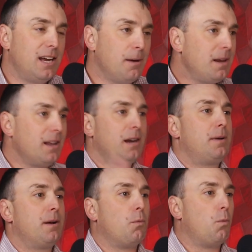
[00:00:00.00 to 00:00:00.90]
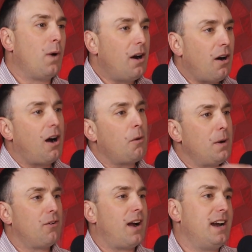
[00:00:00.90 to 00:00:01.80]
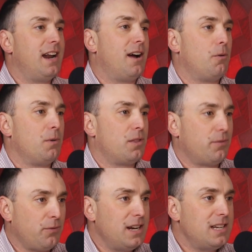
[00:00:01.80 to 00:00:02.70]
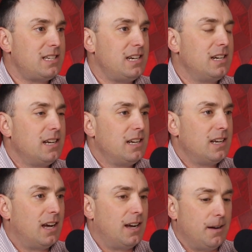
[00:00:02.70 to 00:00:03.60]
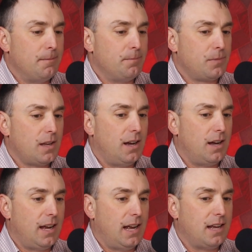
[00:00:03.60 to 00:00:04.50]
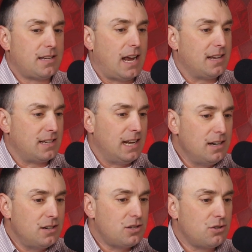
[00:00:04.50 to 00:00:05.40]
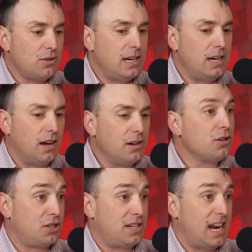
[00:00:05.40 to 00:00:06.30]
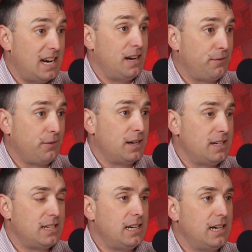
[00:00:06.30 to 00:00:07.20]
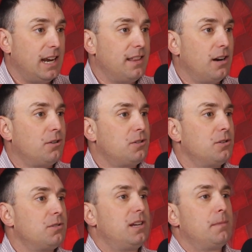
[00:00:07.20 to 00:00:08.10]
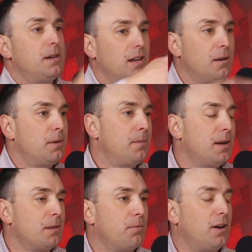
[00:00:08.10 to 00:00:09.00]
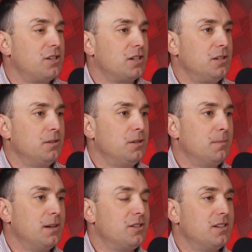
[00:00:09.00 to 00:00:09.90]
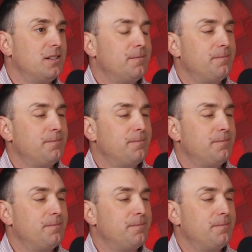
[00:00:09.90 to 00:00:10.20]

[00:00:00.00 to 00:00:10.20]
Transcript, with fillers: tell me a little bit where are we right now with freezing um, uh, as as an industry understanding freezing, and then also mm-hmm. tell me a little bit about the project you, you mentioned.